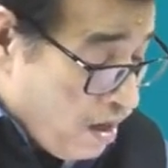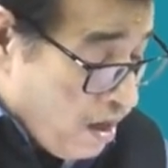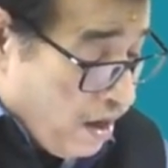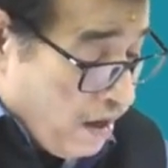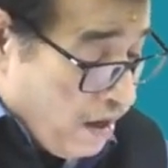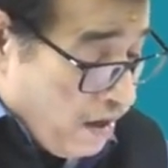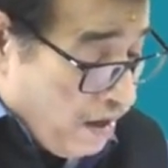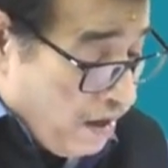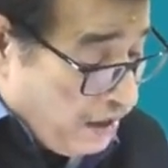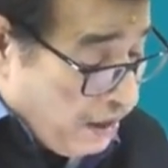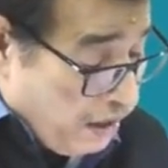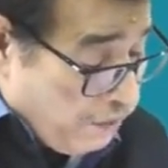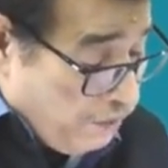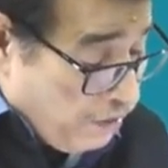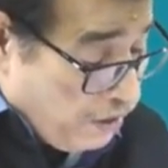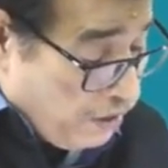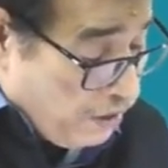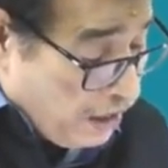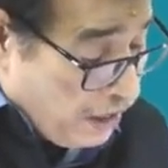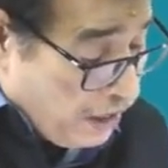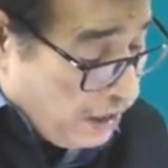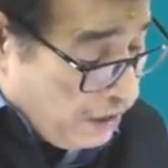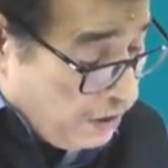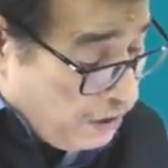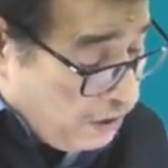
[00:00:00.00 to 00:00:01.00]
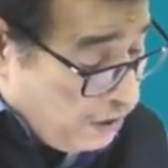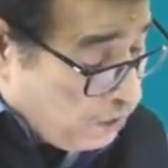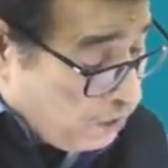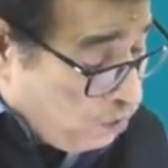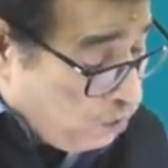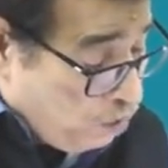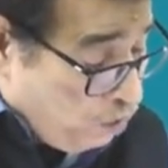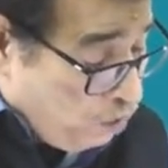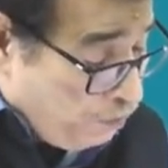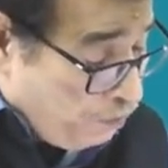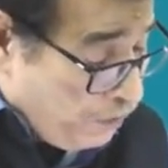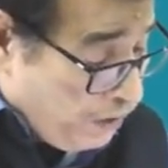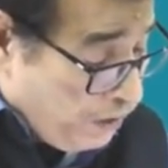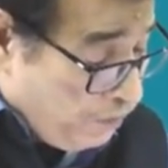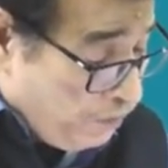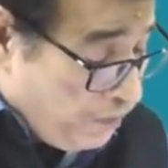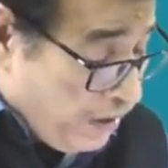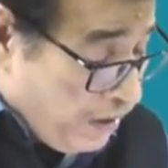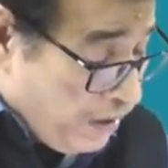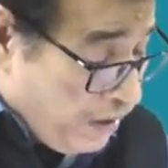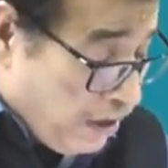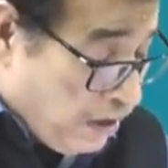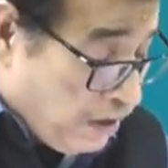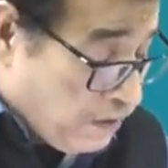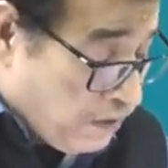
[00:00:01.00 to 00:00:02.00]
And I will write here opening
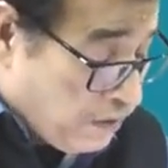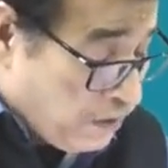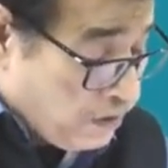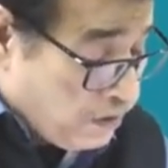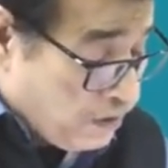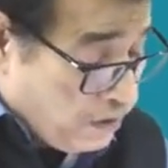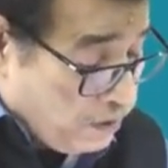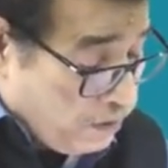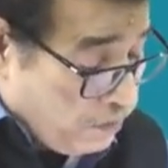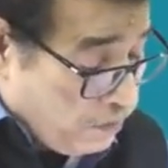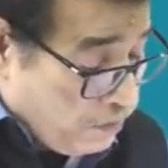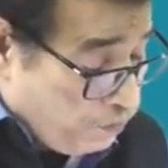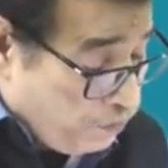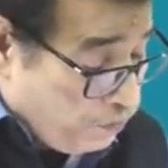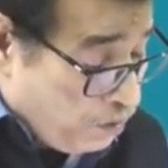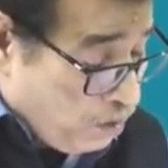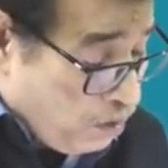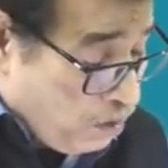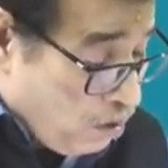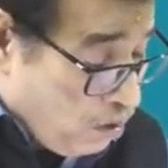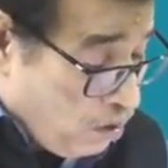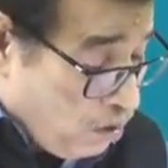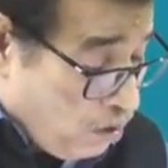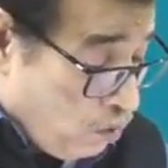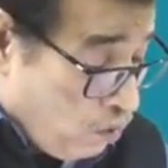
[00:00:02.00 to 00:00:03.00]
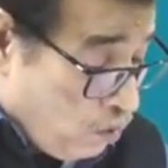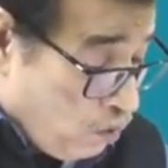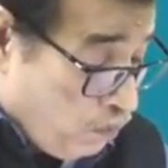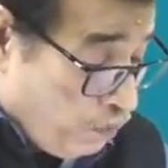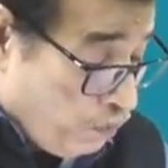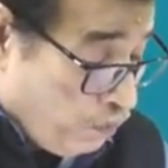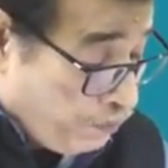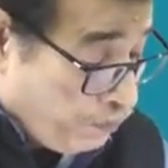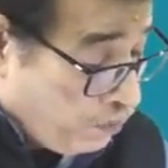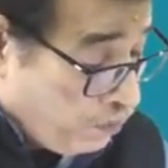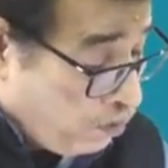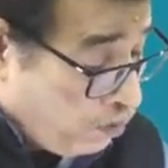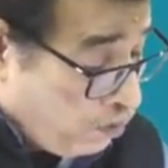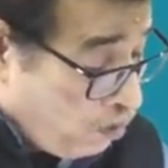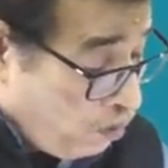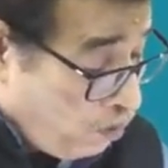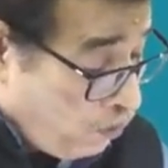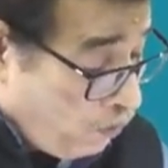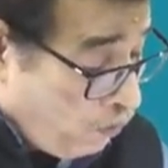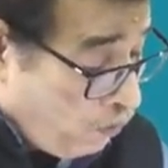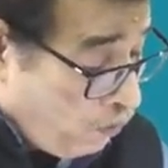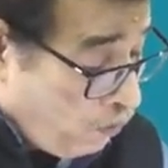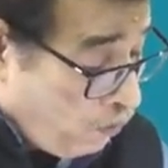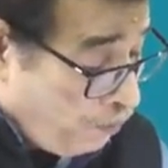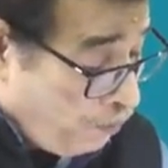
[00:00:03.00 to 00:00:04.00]
balance.
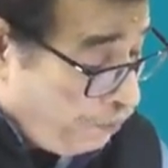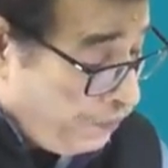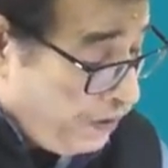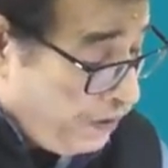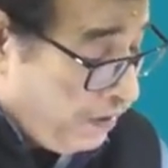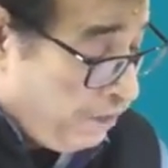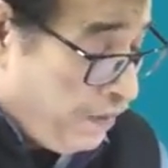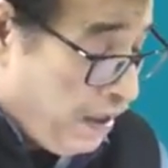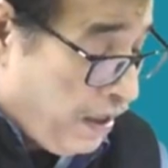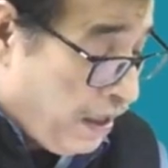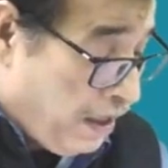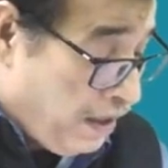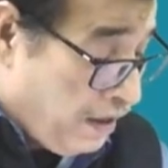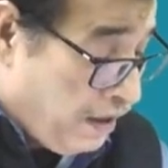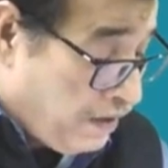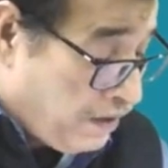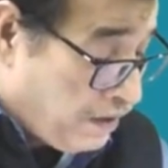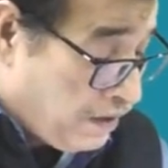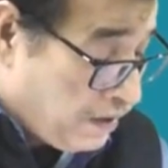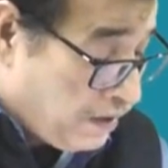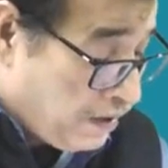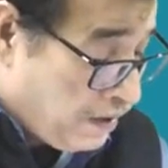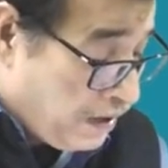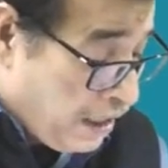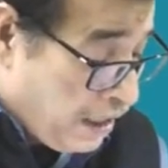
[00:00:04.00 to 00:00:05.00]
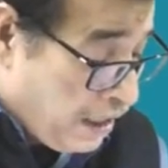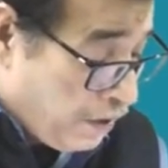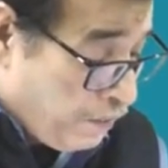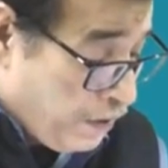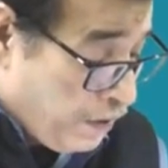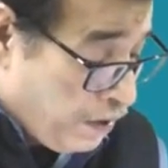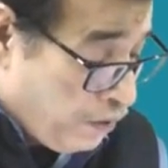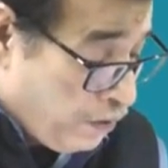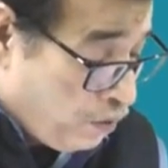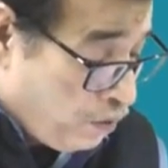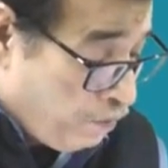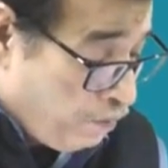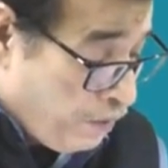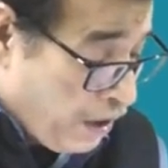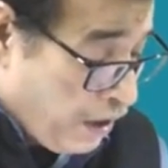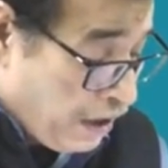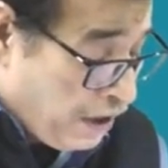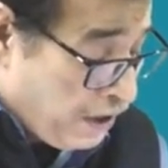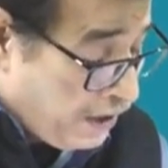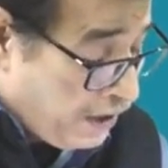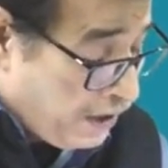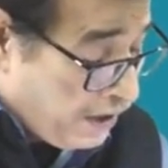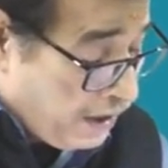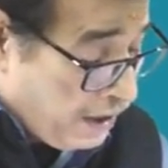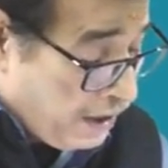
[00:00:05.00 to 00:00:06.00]
Opening balance, that means
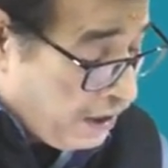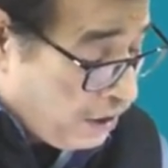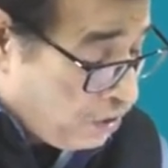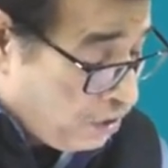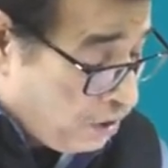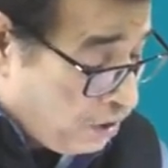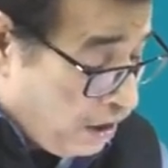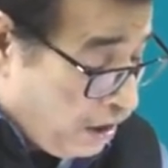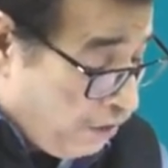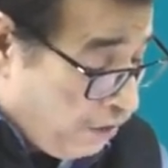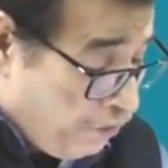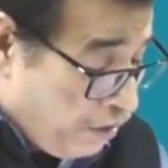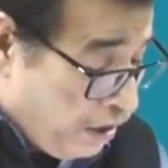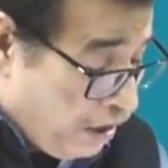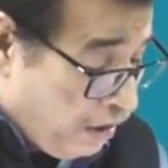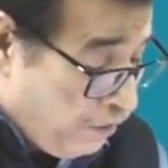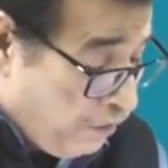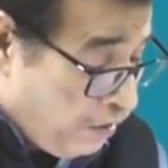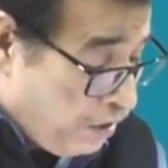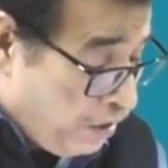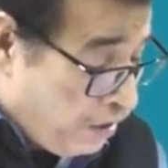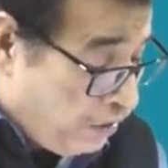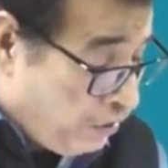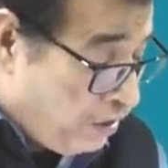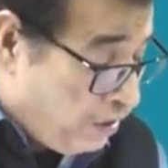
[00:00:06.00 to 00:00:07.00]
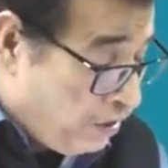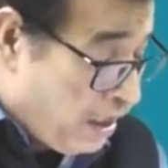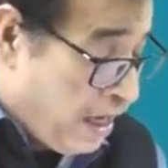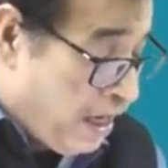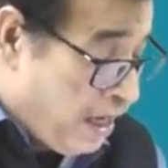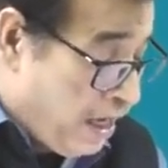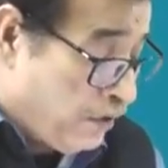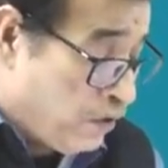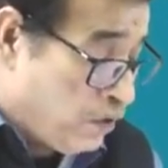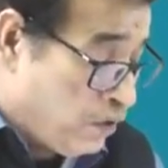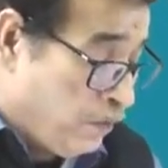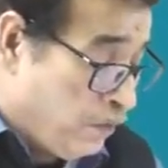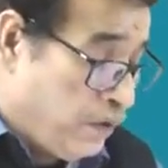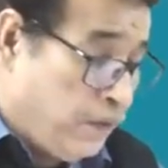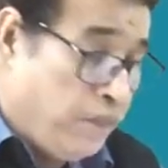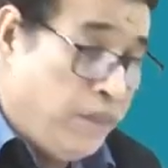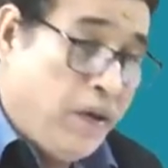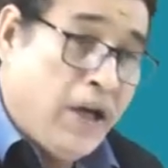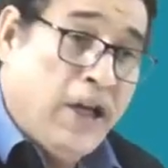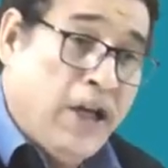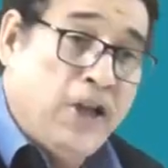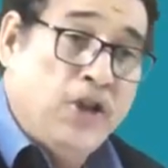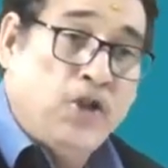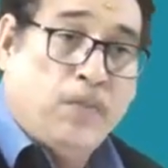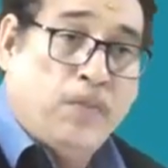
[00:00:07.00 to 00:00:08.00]
petty cash available in the hands of the
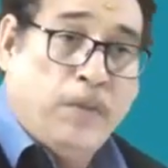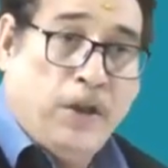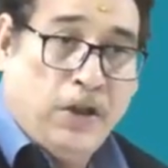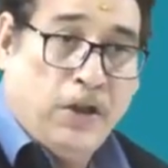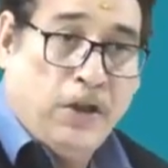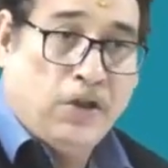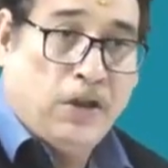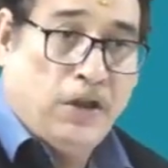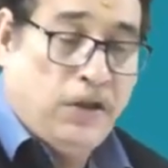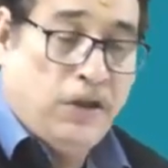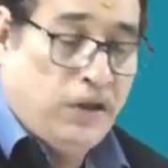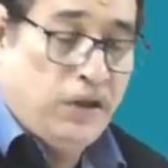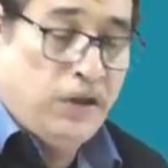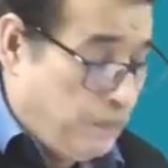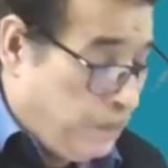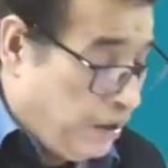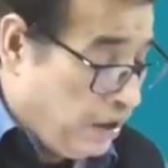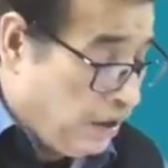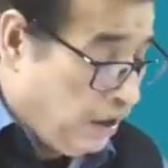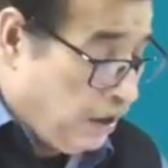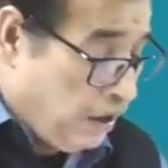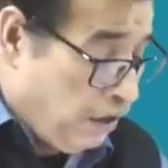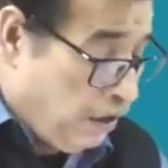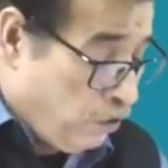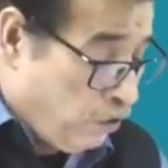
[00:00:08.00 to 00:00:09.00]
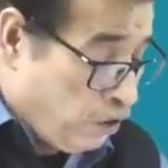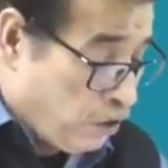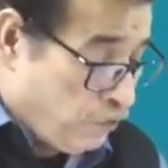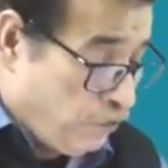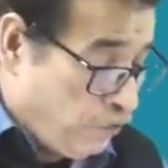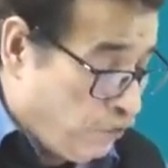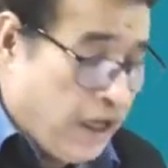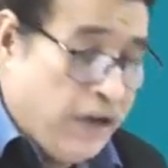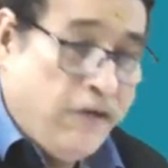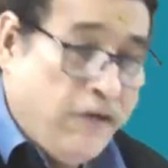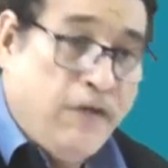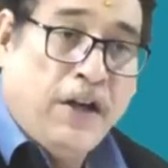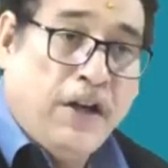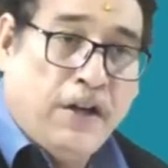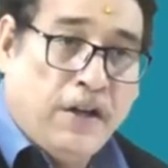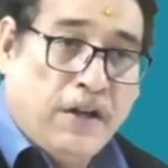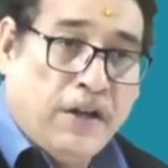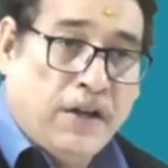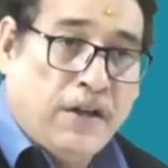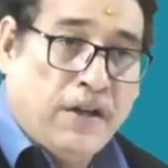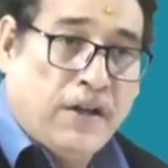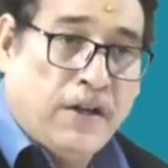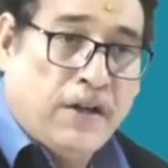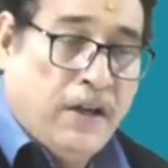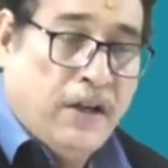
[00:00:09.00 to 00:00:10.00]
branch manager in the beginning was
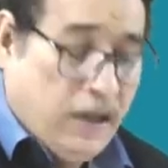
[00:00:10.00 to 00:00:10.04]
500.